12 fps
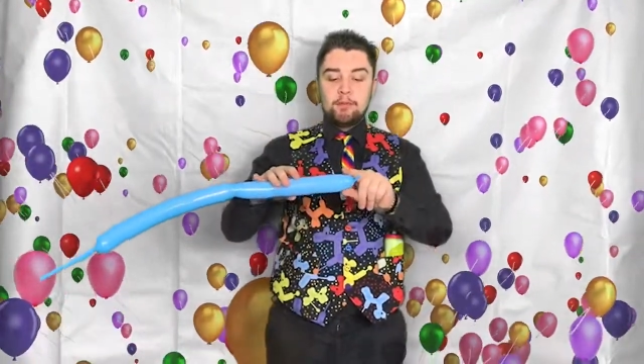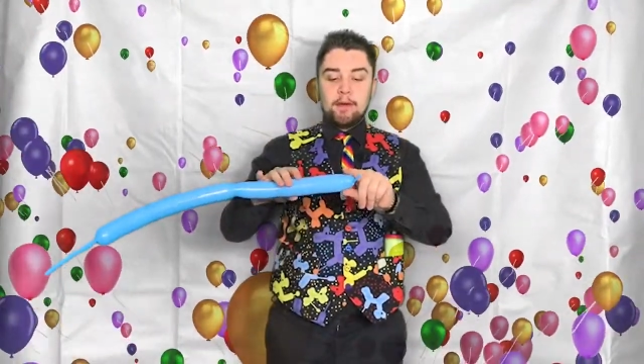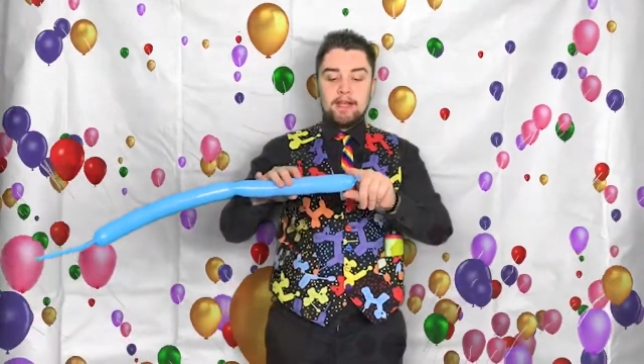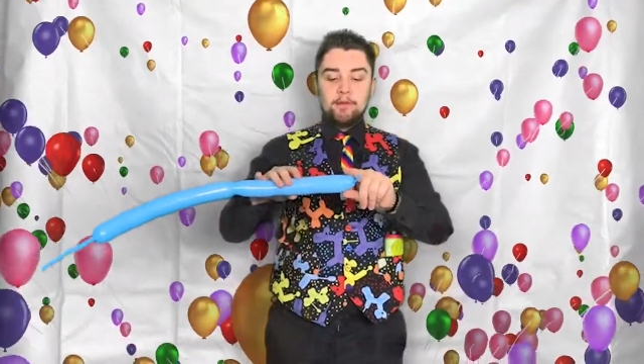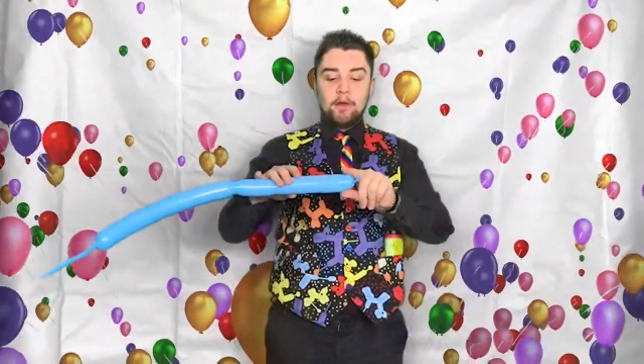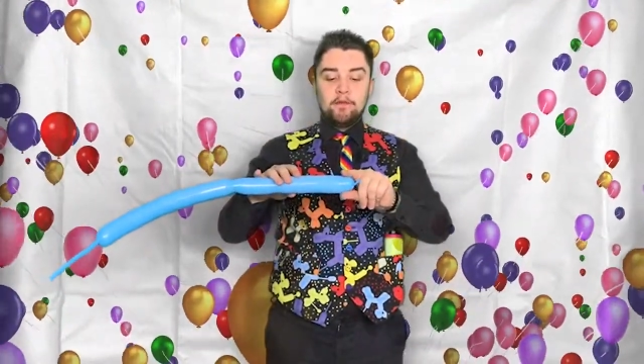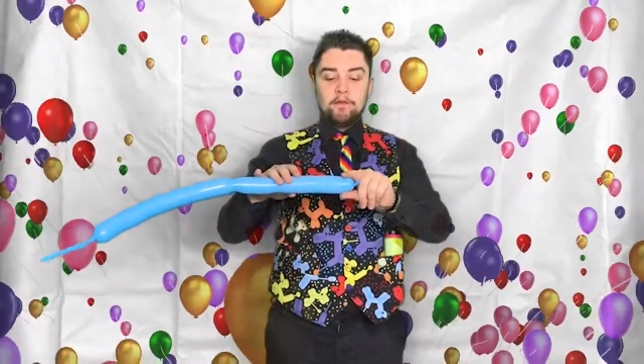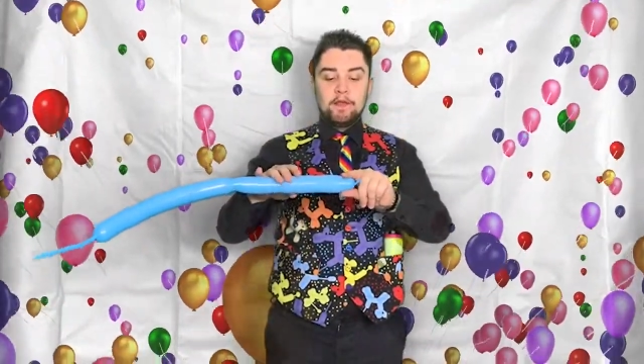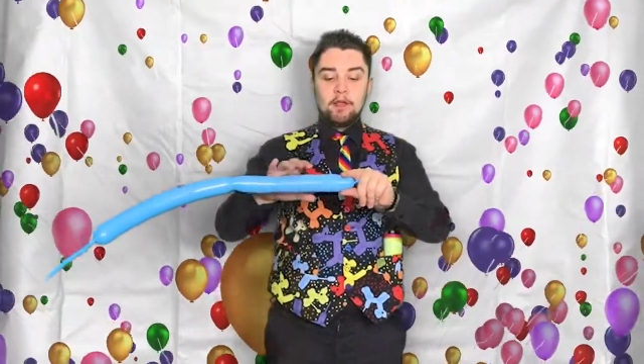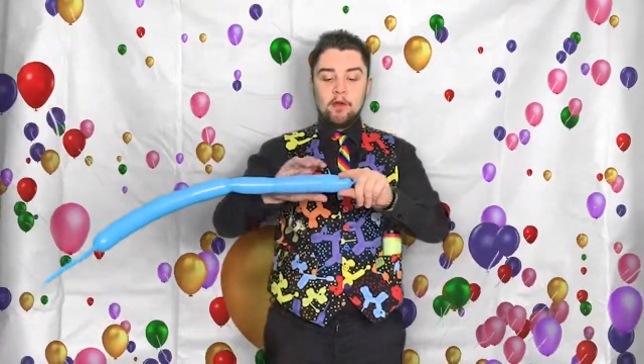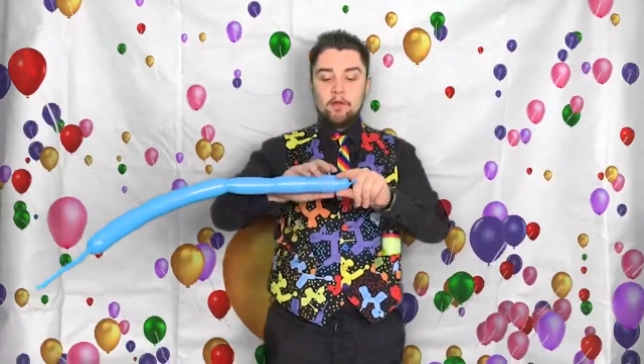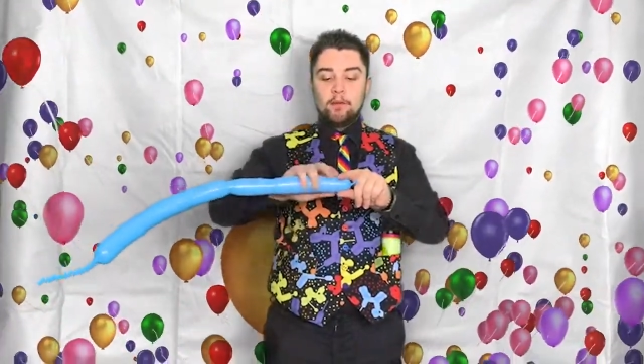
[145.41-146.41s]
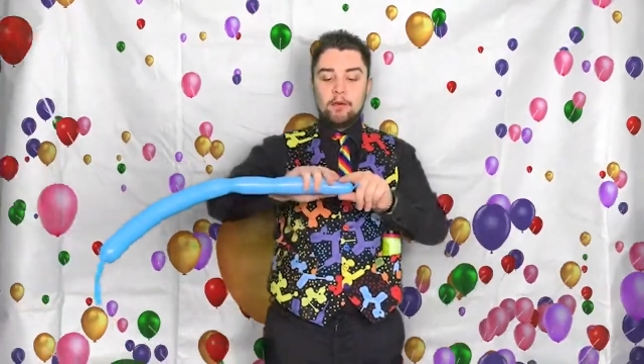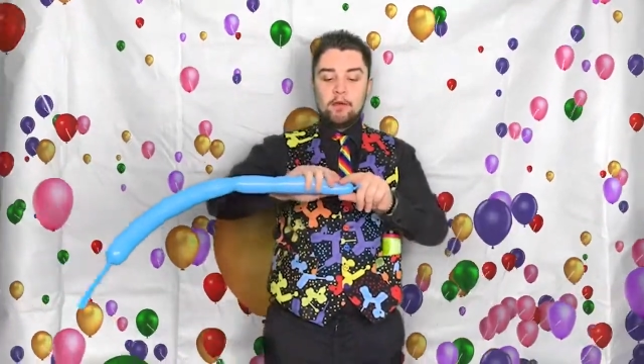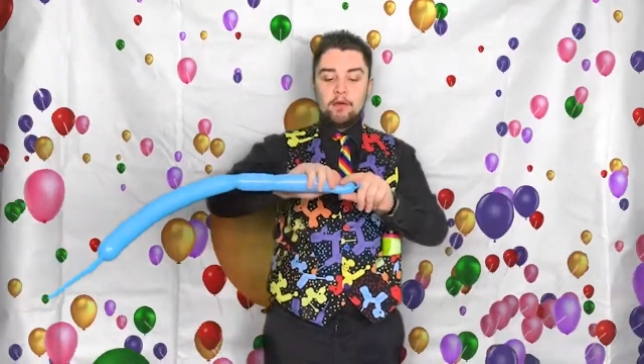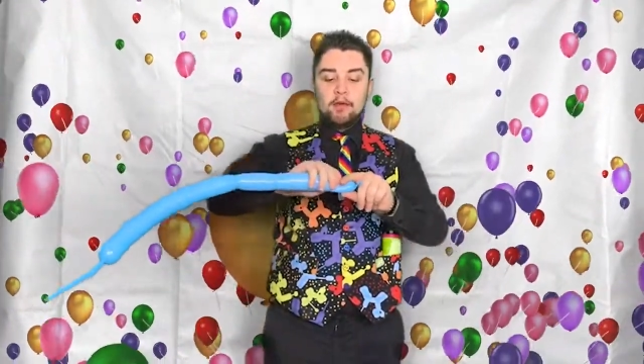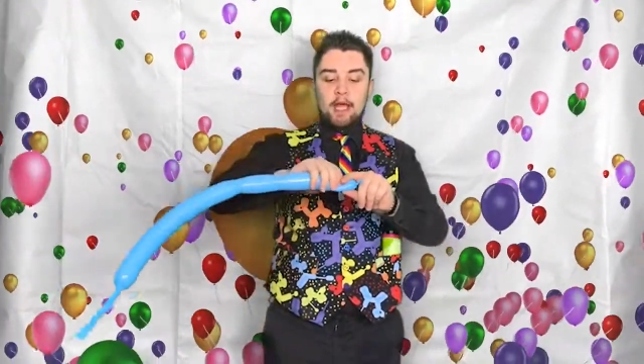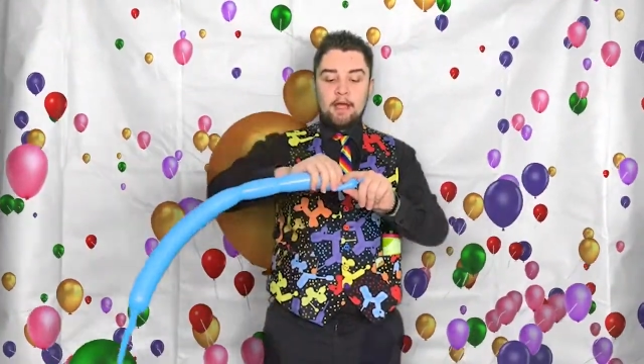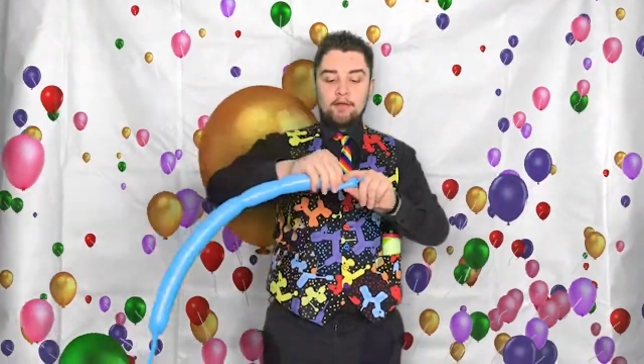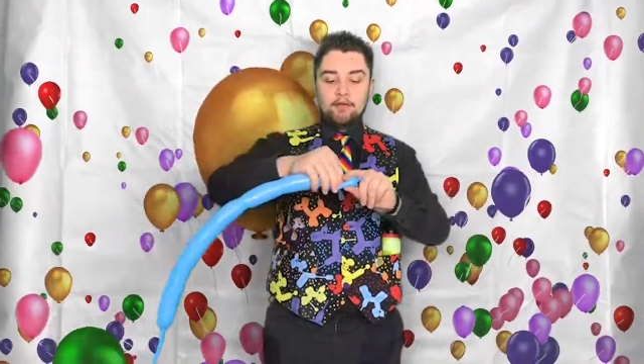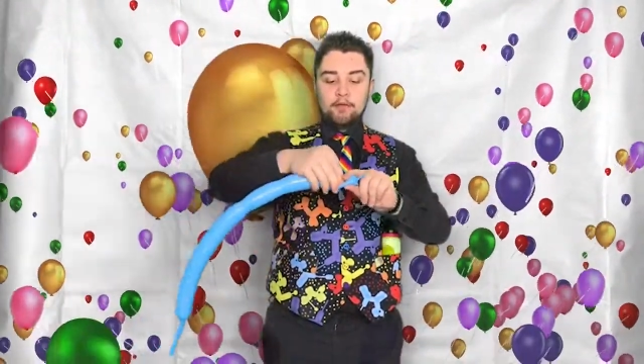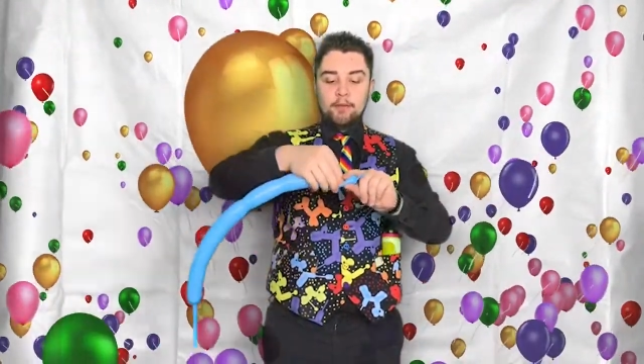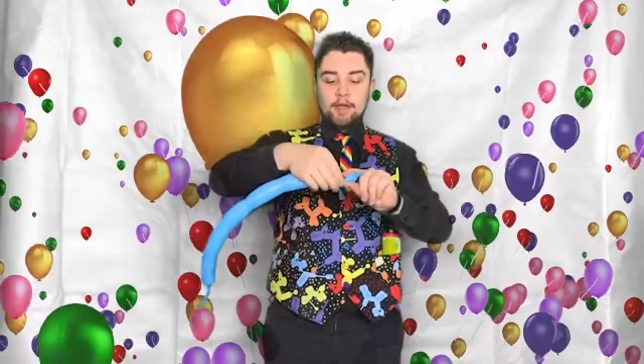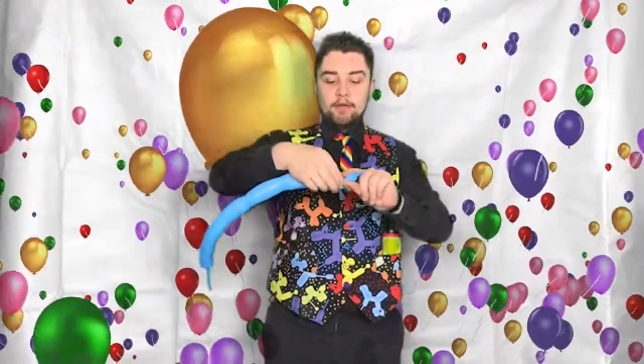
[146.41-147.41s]
place one finger on the balloon and
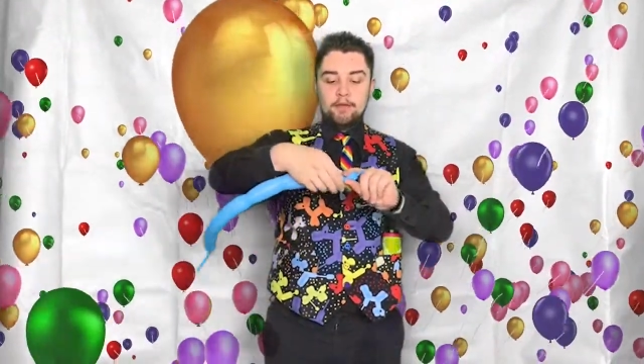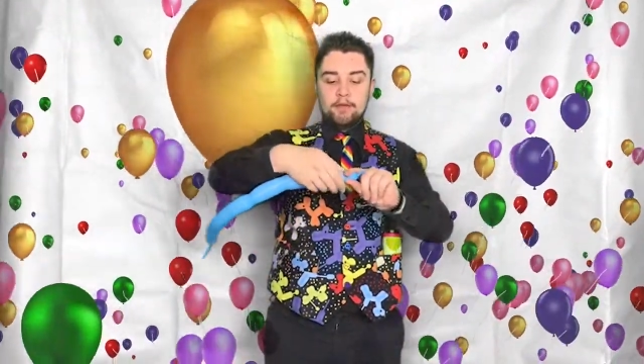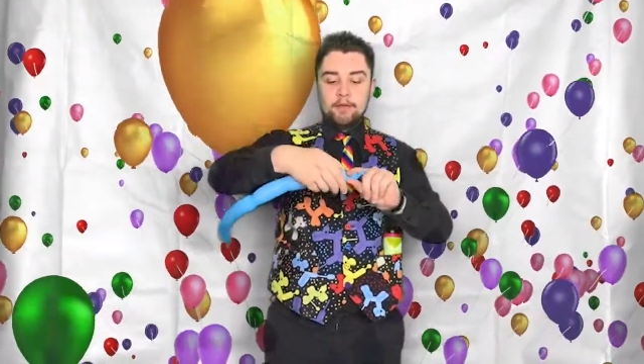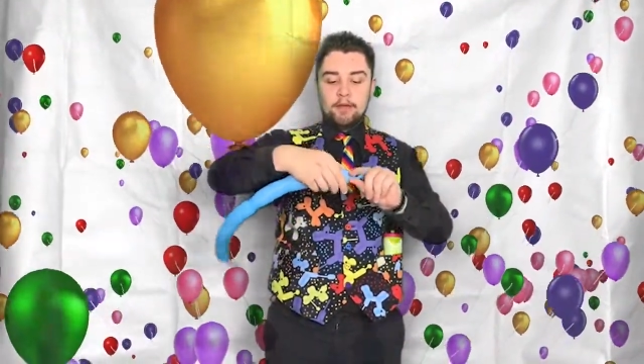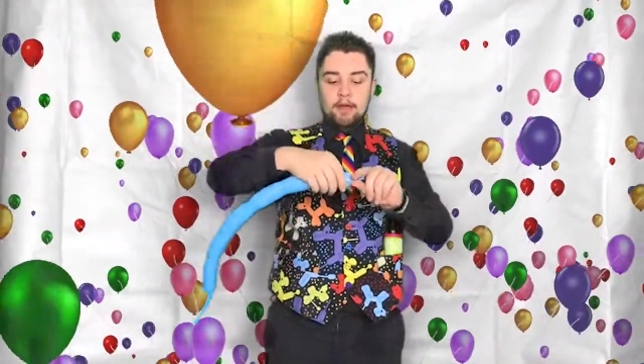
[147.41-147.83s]
twist